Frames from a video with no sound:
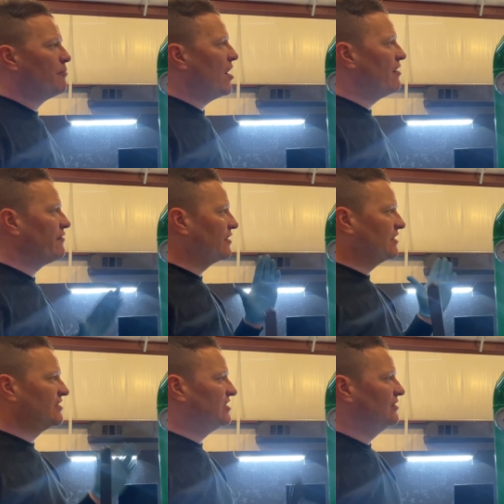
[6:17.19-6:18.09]
perfectly
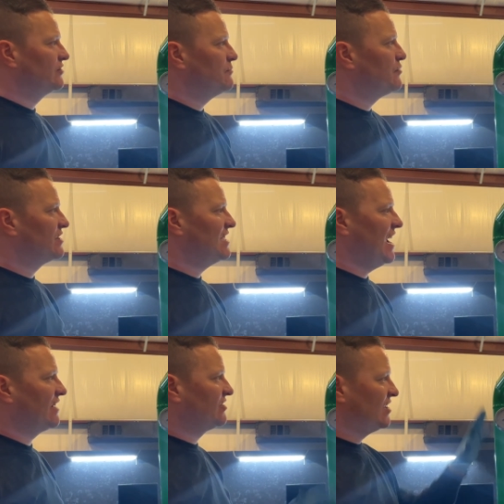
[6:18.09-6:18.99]
seals and
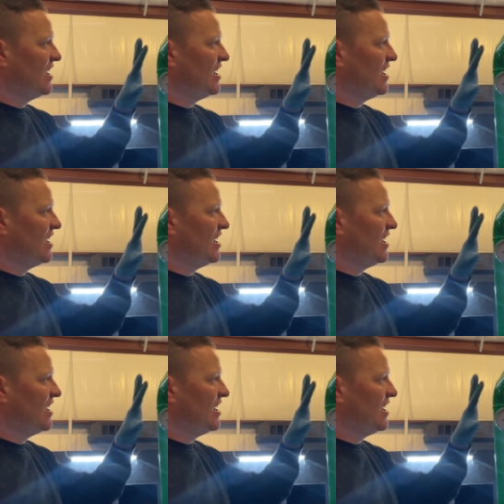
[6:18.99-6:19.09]
protects